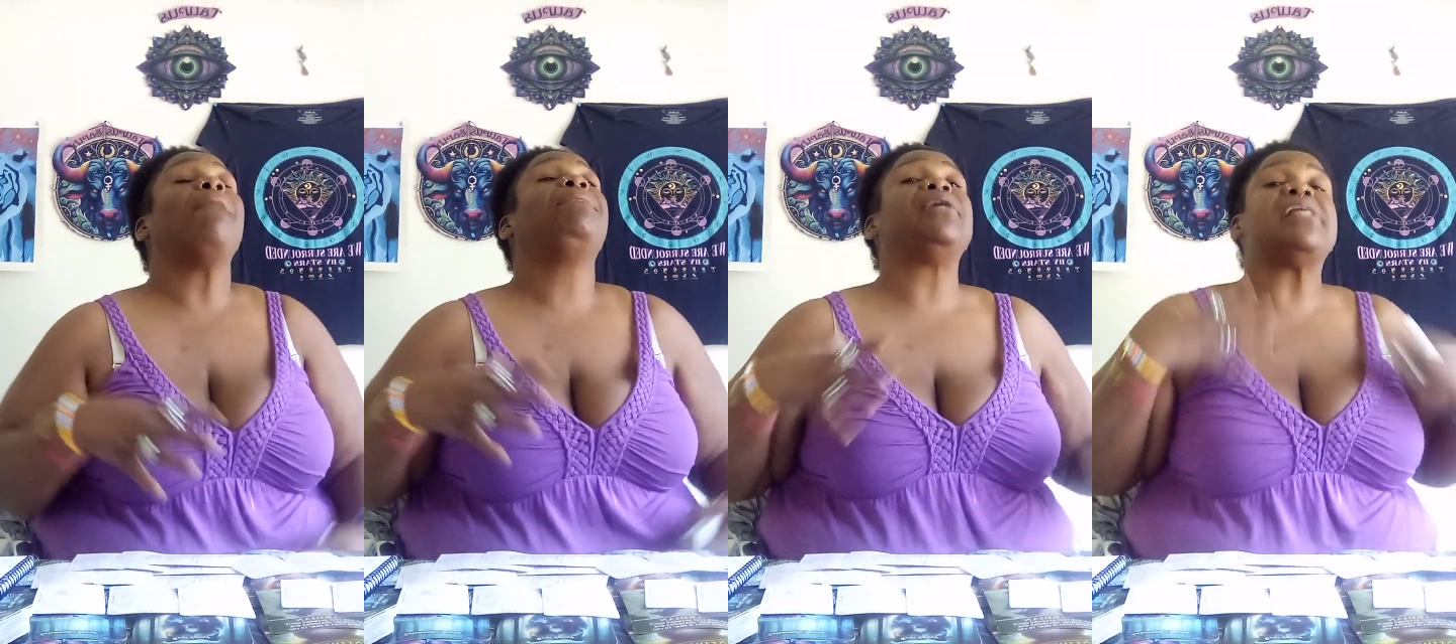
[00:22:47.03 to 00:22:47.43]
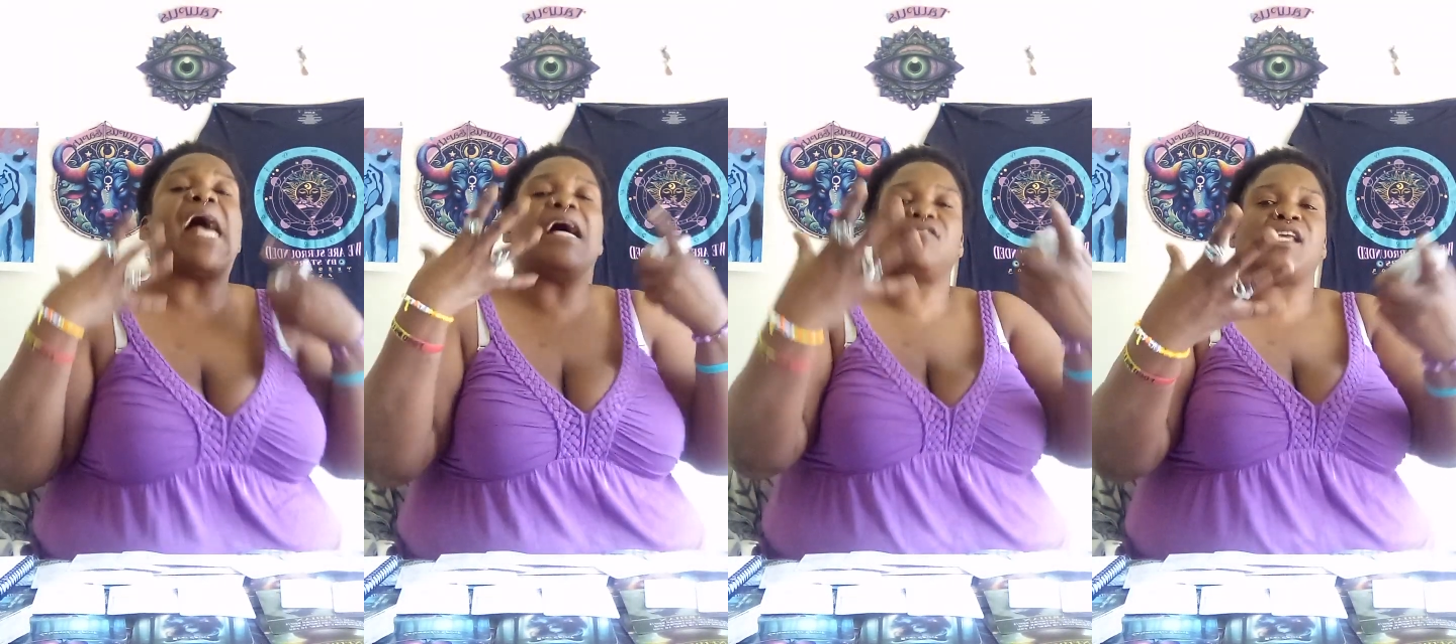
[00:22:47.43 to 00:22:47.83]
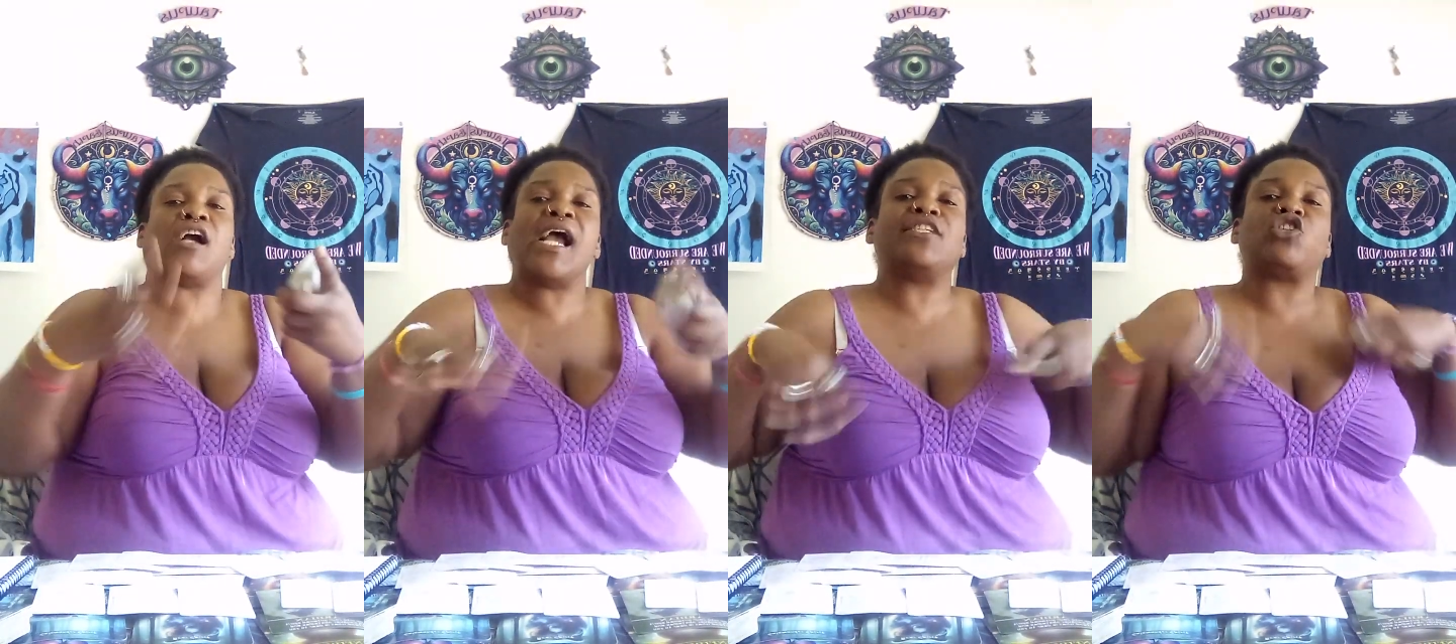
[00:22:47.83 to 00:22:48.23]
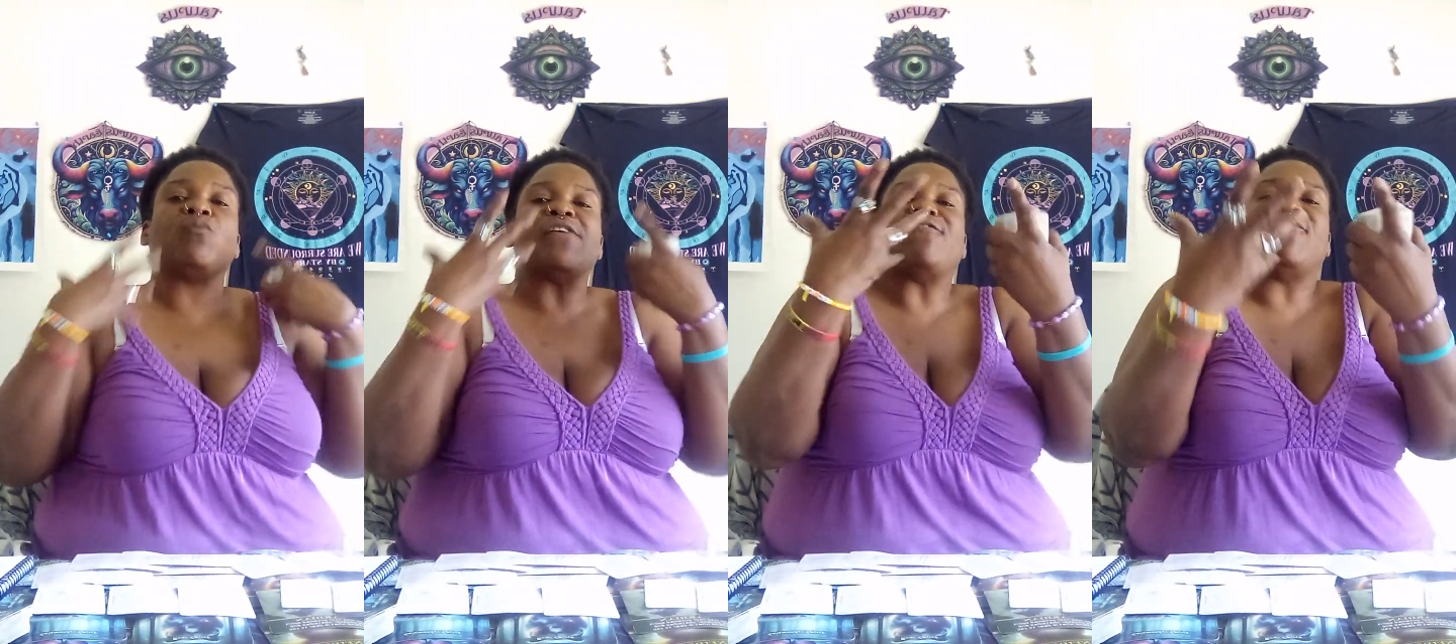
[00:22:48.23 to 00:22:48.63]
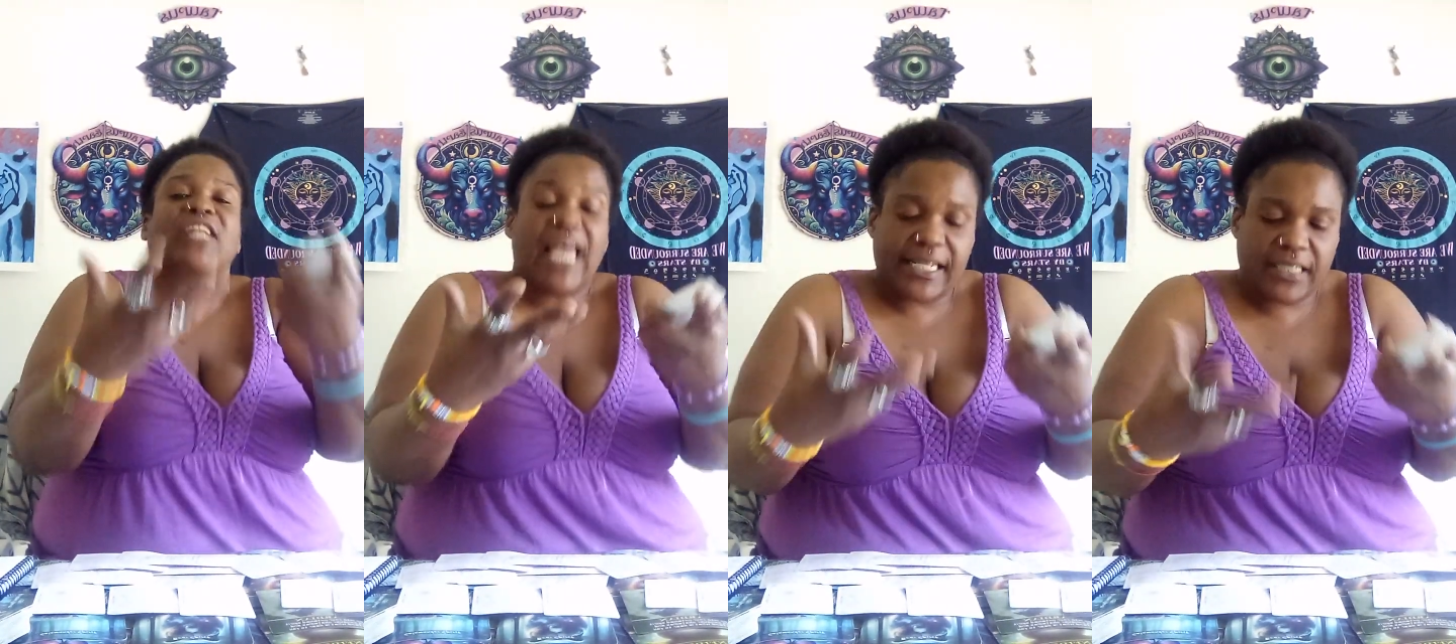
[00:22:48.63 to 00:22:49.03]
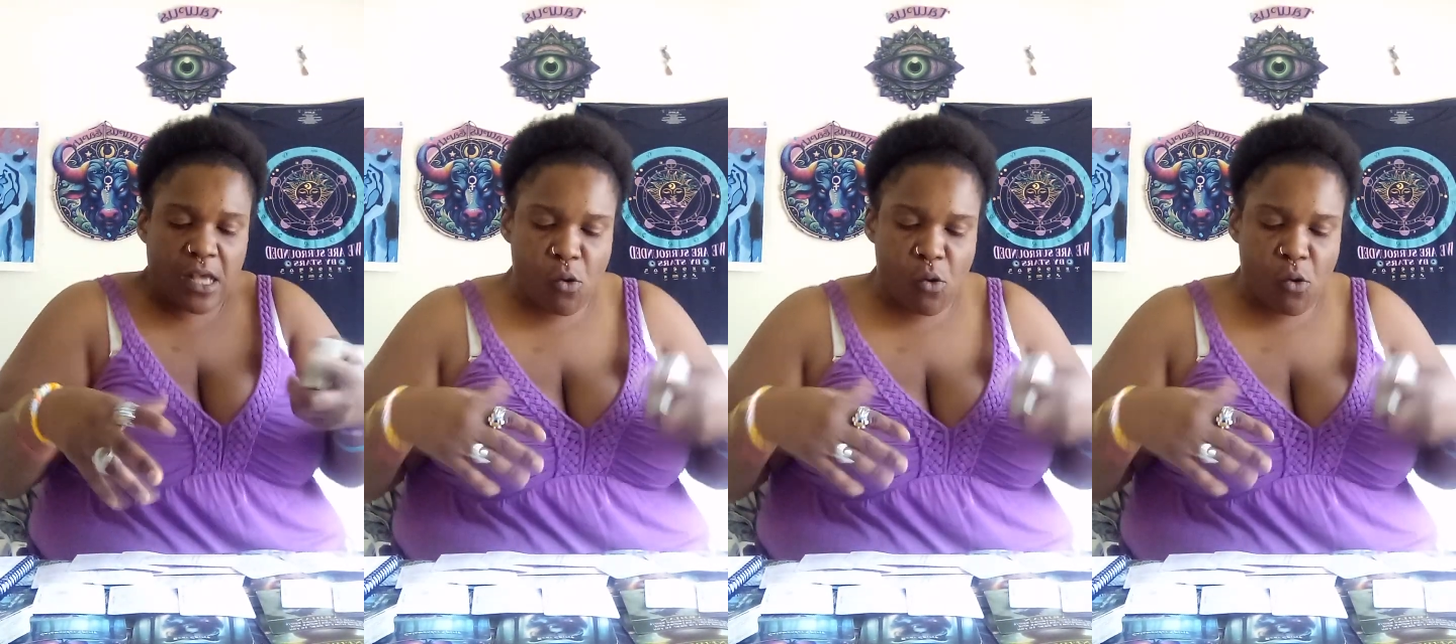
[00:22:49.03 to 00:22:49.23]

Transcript: put out there and to reflect